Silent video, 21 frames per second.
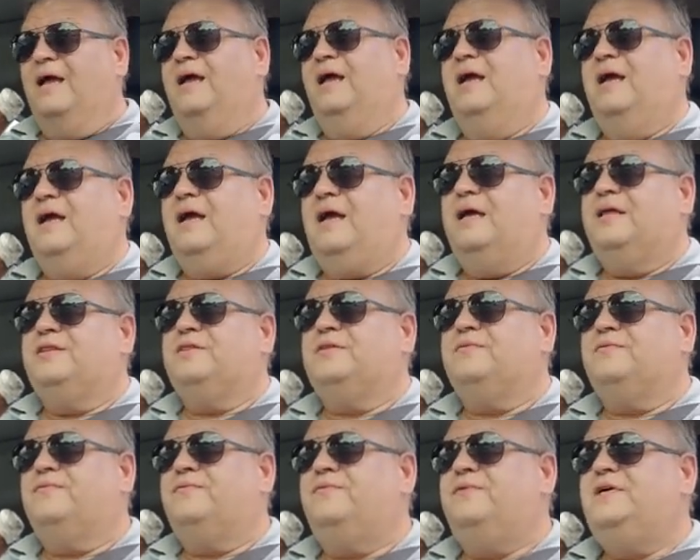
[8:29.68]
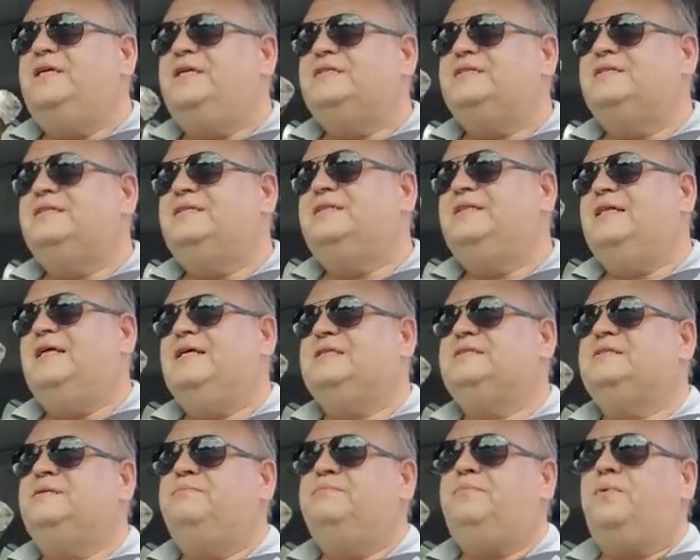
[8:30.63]
And the reason
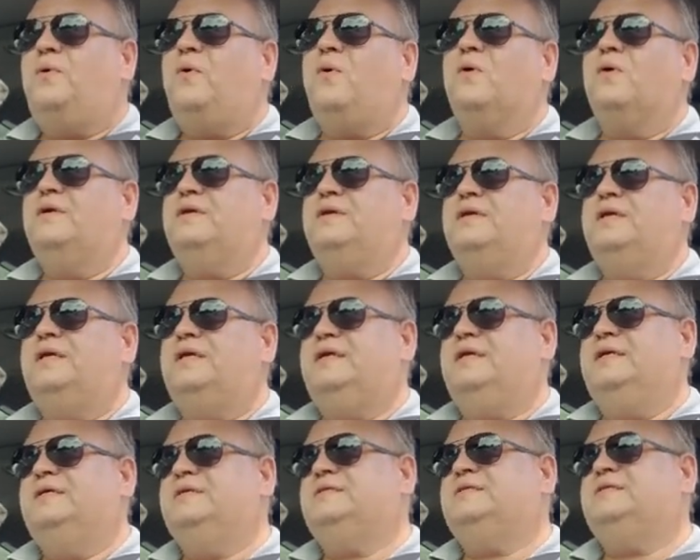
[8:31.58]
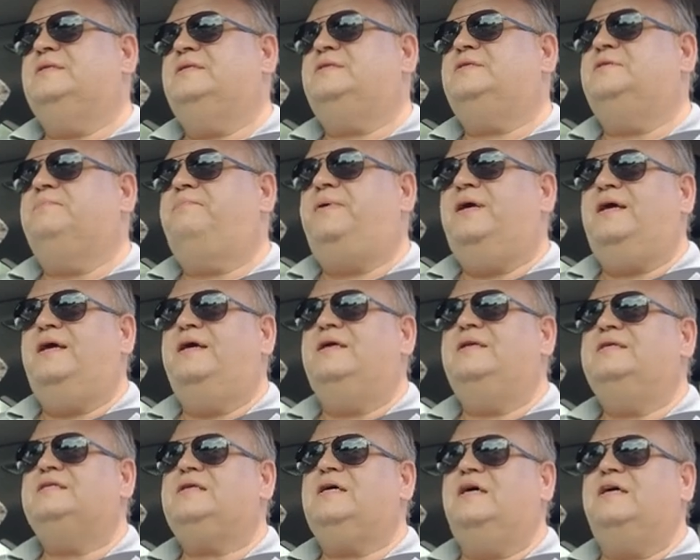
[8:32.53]
that's important is that Japan
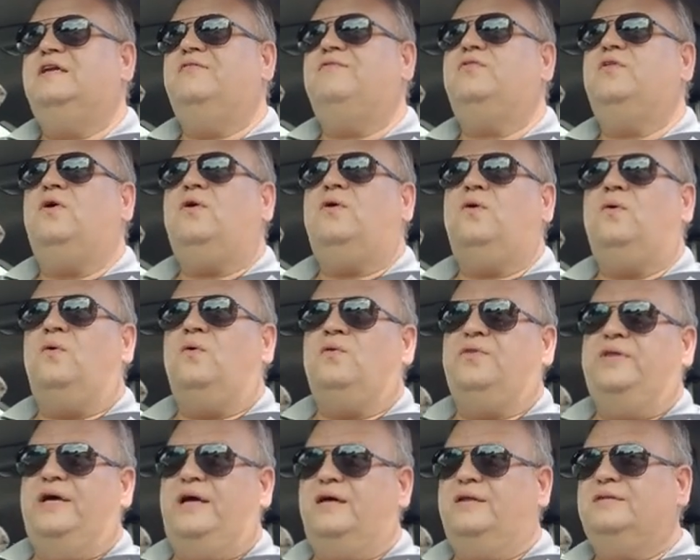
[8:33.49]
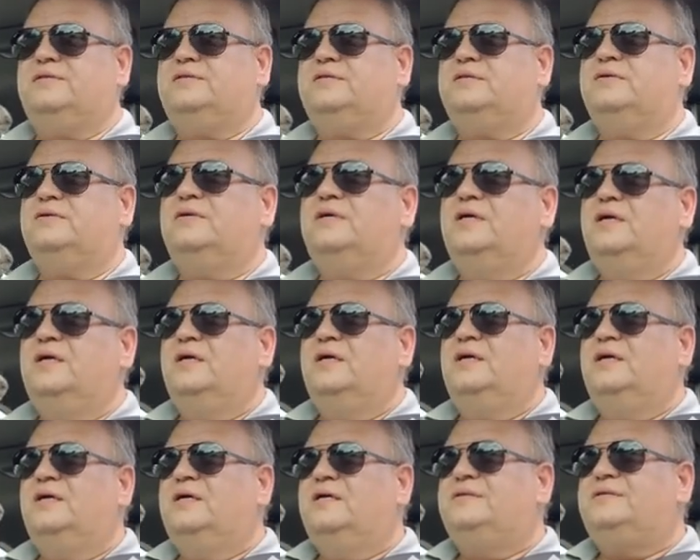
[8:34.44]
is kind of the holdout. So,
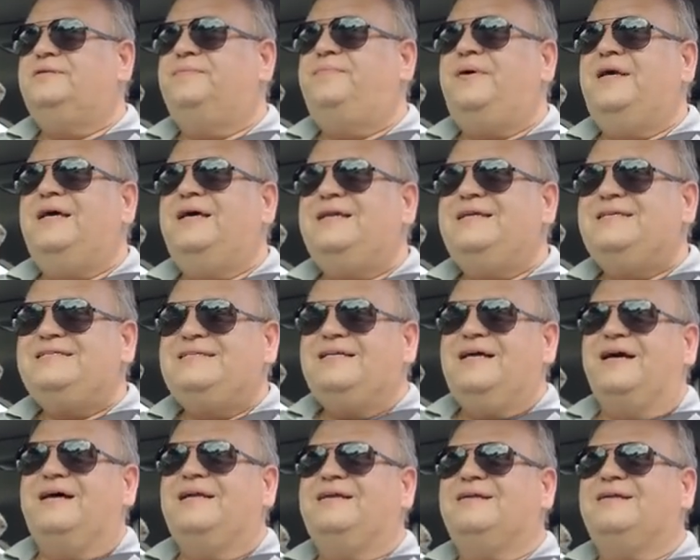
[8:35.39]
Japan is not...